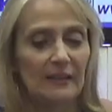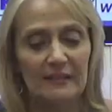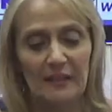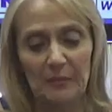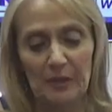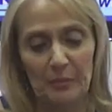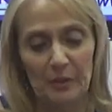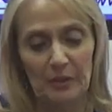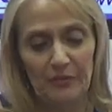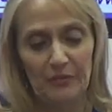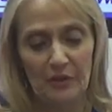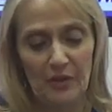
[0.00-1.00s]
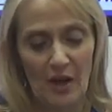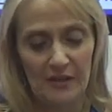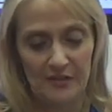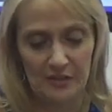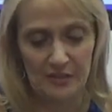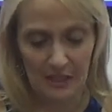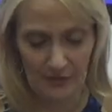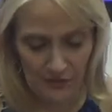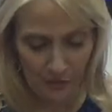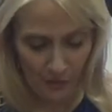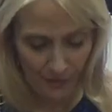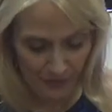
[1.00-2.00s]
So I'm going to pull a few cards to tell the
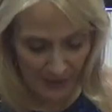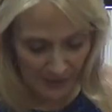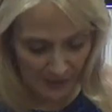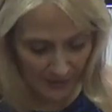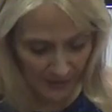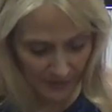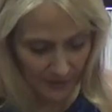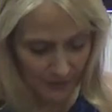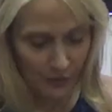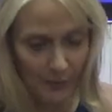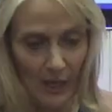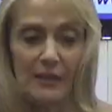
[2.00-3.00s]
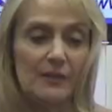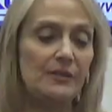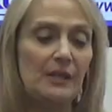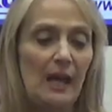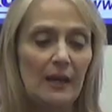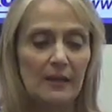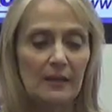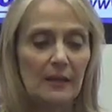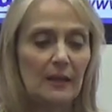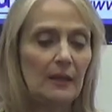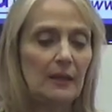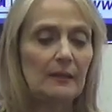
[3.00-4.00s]
story for Aries. This flew out of the deck.
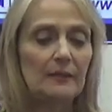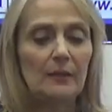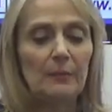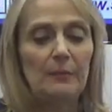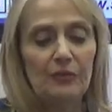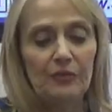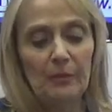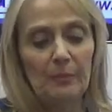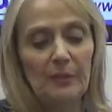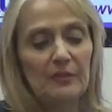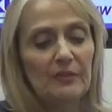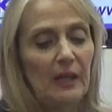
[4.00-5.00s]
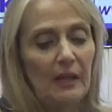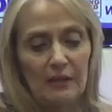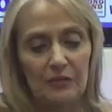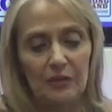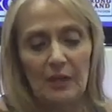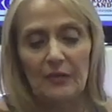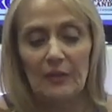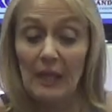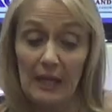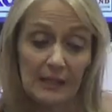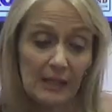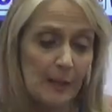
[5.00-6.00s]
So Mr. and Mrs. Aries, you got the
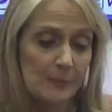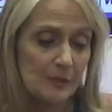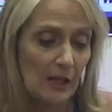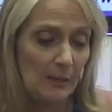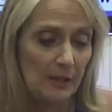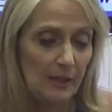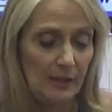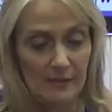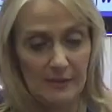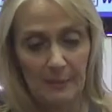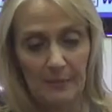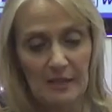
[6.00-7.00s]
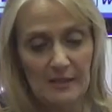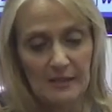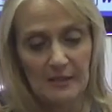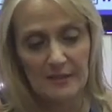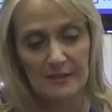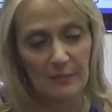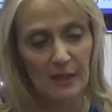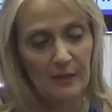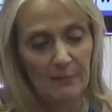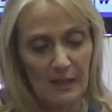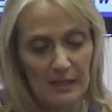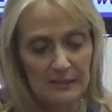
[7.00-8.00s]
Knight of Cups coming in. That means that there's some
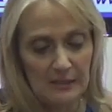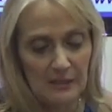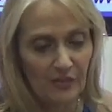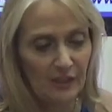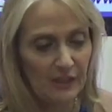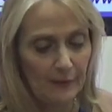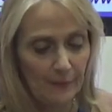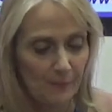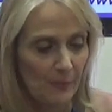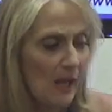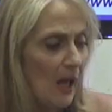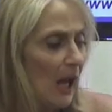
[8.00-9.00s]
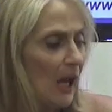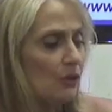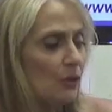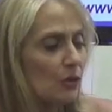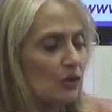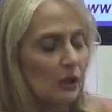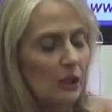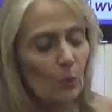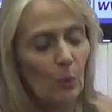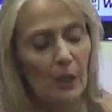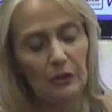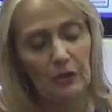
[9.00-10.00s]
kind of message for you. And usually
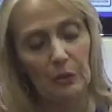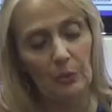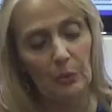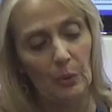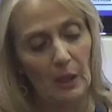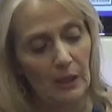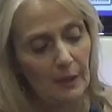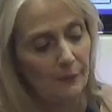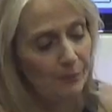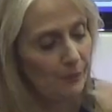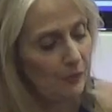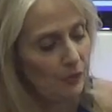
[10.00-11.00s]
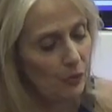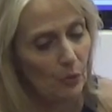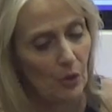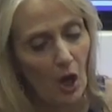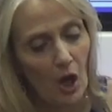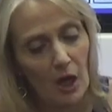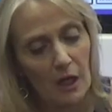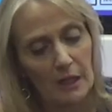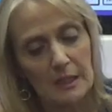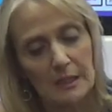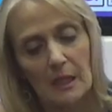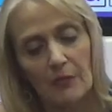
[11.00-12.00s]
when you um, do
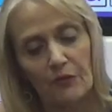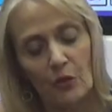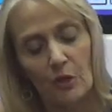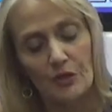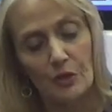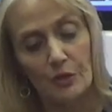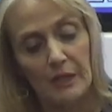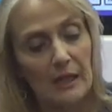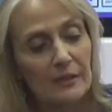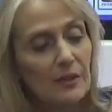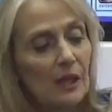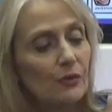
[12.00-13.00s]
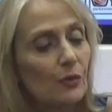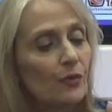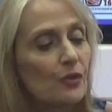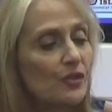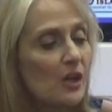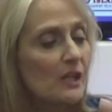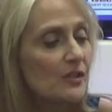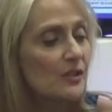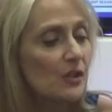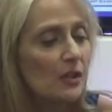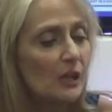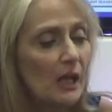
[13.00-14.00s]
cards for zodiac signs or for signs of
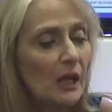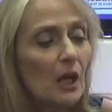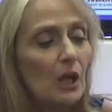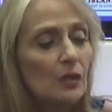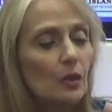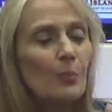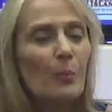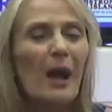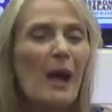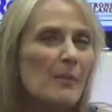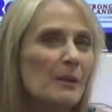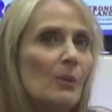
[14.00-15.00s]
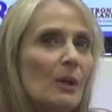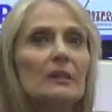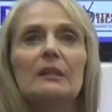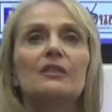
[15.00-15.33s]
the zodiac, you probably want to